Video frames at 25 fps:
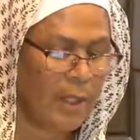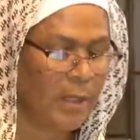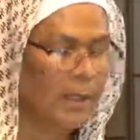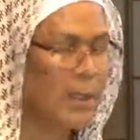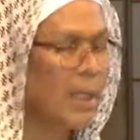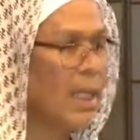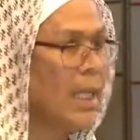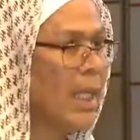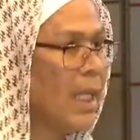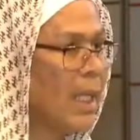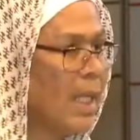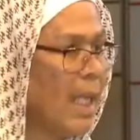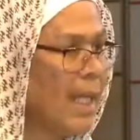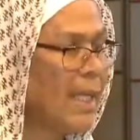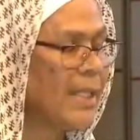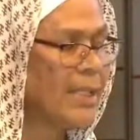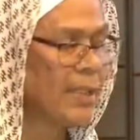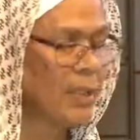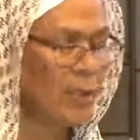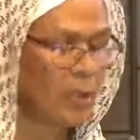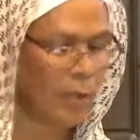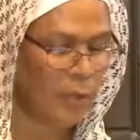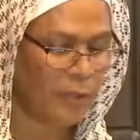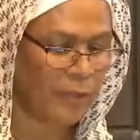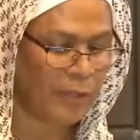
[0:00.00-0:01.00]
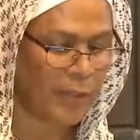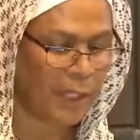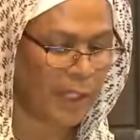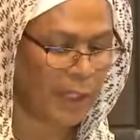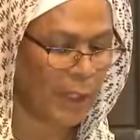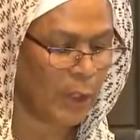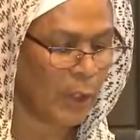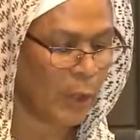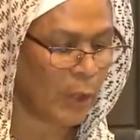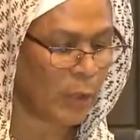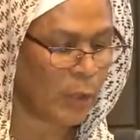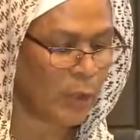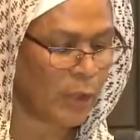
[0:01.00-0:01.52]
The classical fiqh
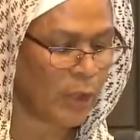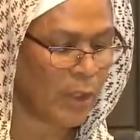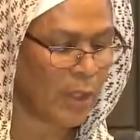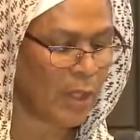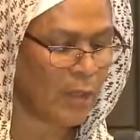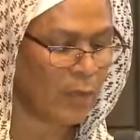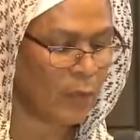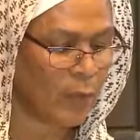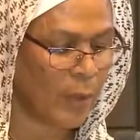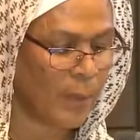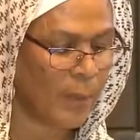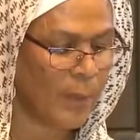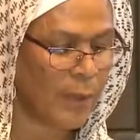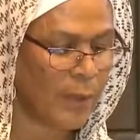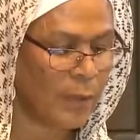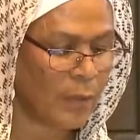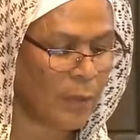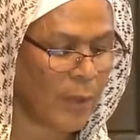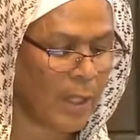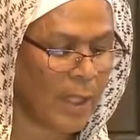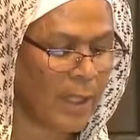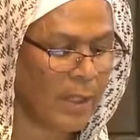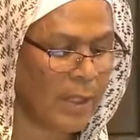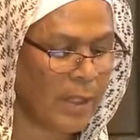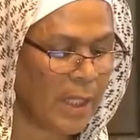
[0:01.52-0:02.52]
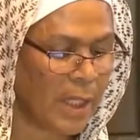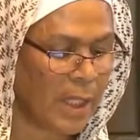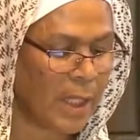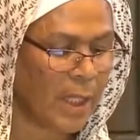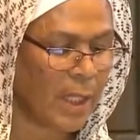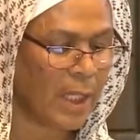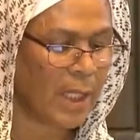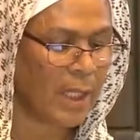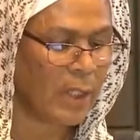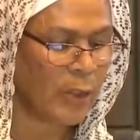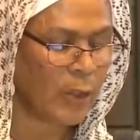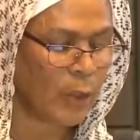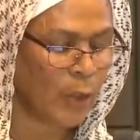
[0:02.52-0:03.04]
notion of women's rights
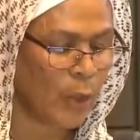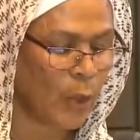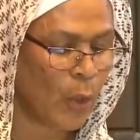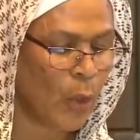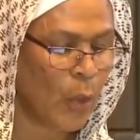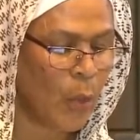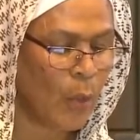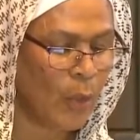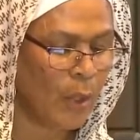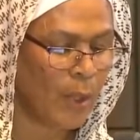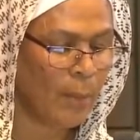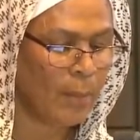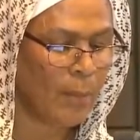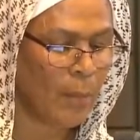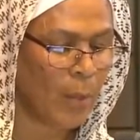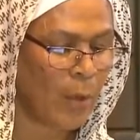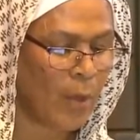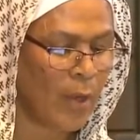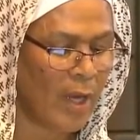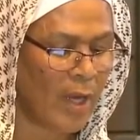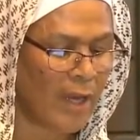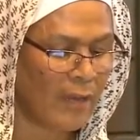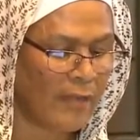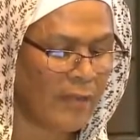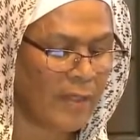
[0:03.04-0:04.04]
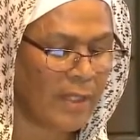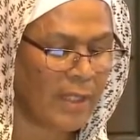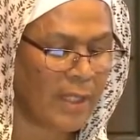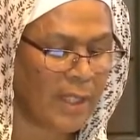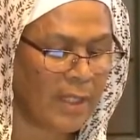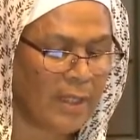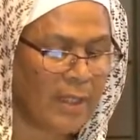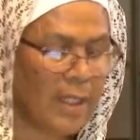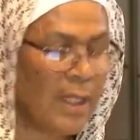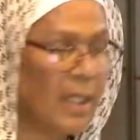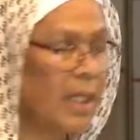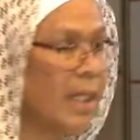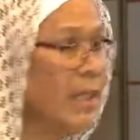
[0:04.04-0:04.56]
is nowhere more
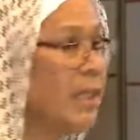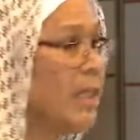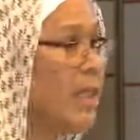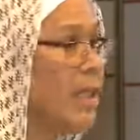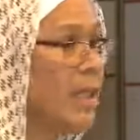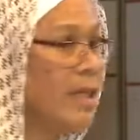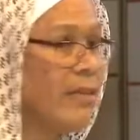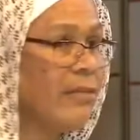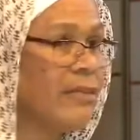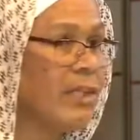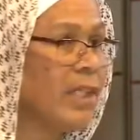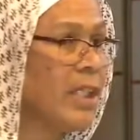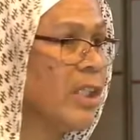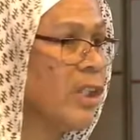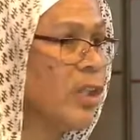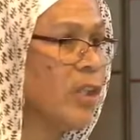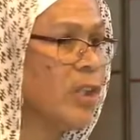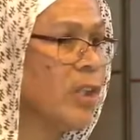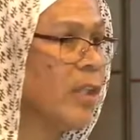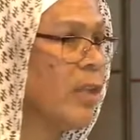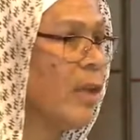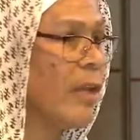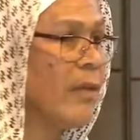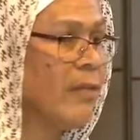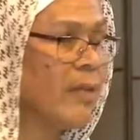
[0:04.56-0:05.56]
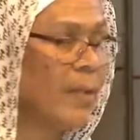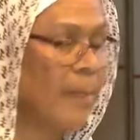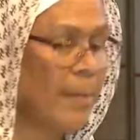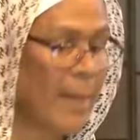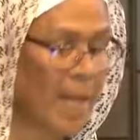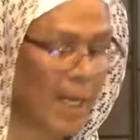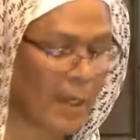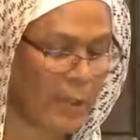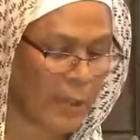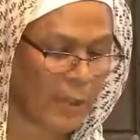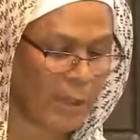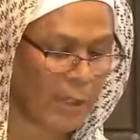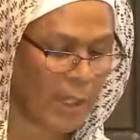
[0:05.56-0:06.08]
evident than in the definition of the
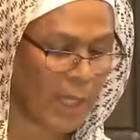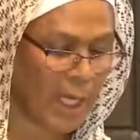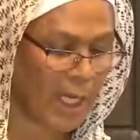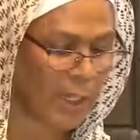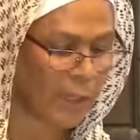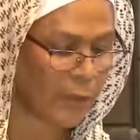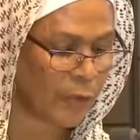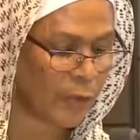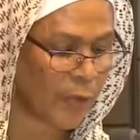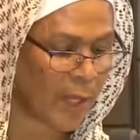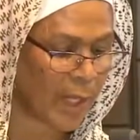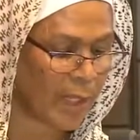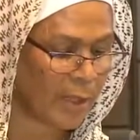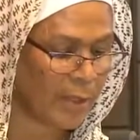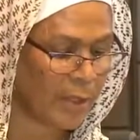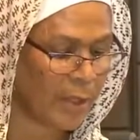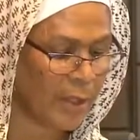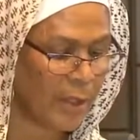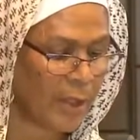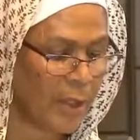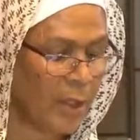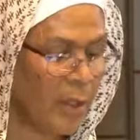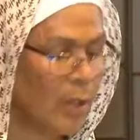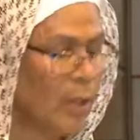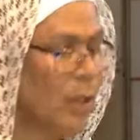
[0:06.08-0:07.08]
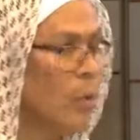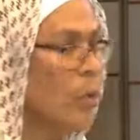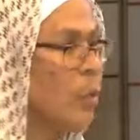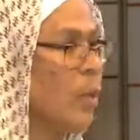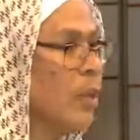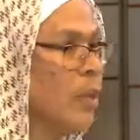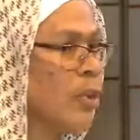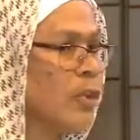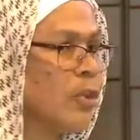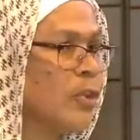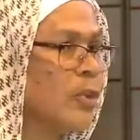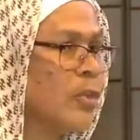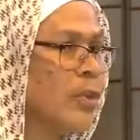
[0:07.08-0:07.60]
marriage contract,
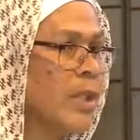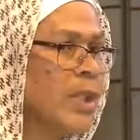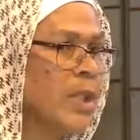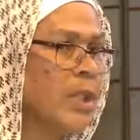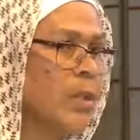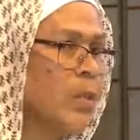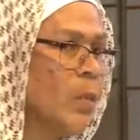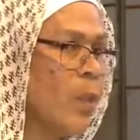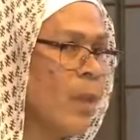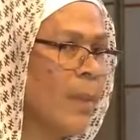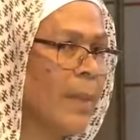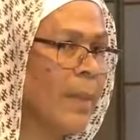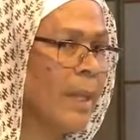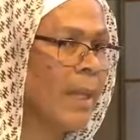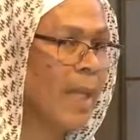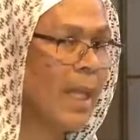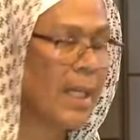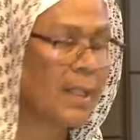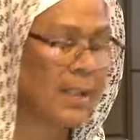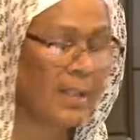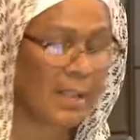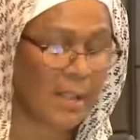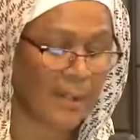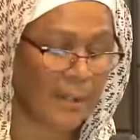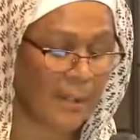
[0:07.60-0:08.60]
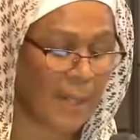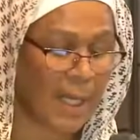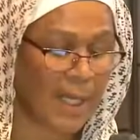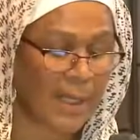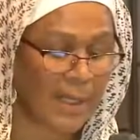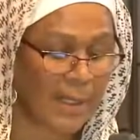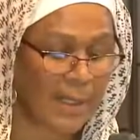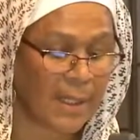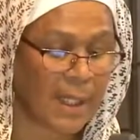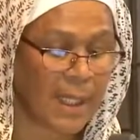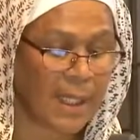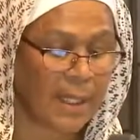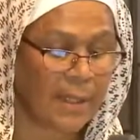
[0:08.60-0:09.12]
which treats women as
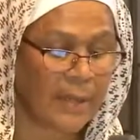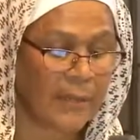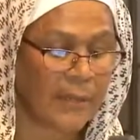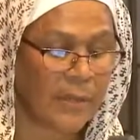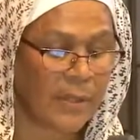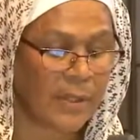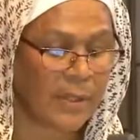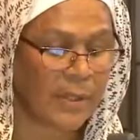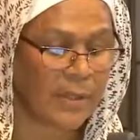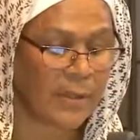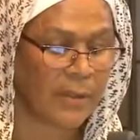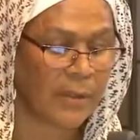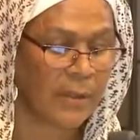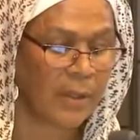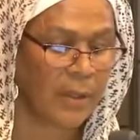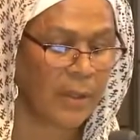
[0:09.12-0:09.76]
semi-slaves.